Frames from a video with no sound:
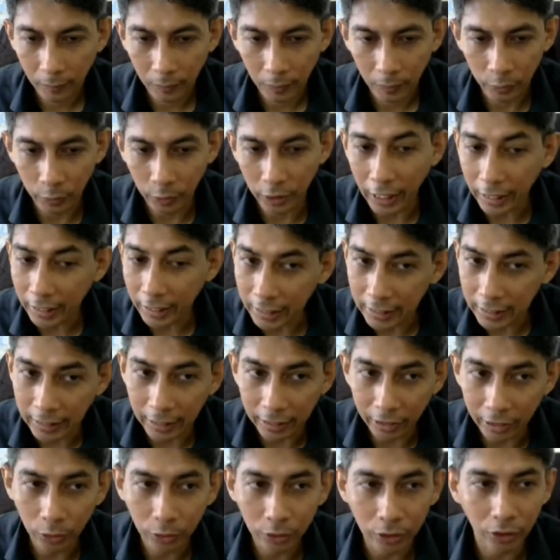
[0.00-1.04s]
So that is the
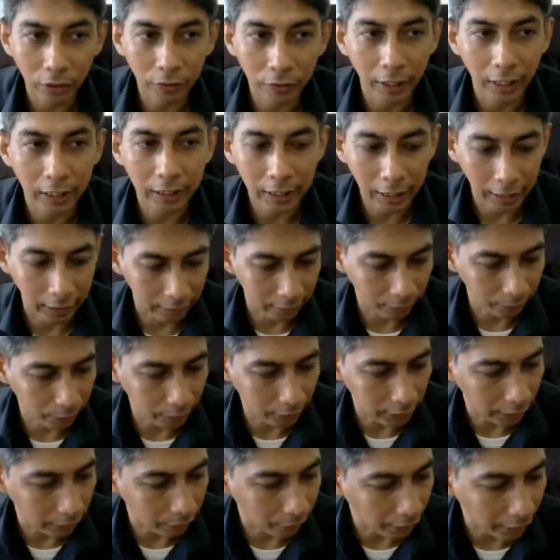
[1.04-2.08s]
use of LDR,
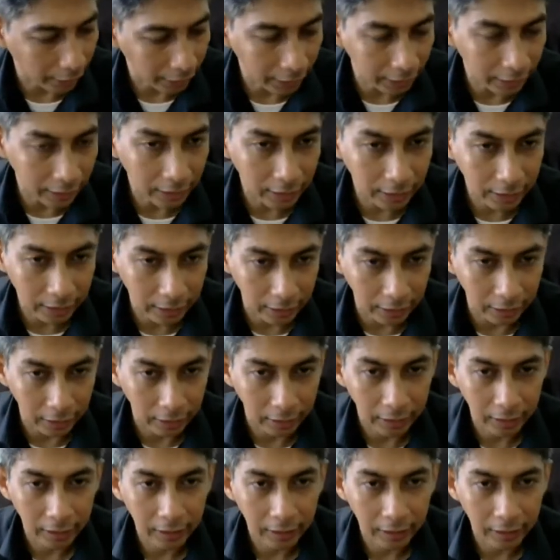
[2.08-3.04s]
which is very interesting.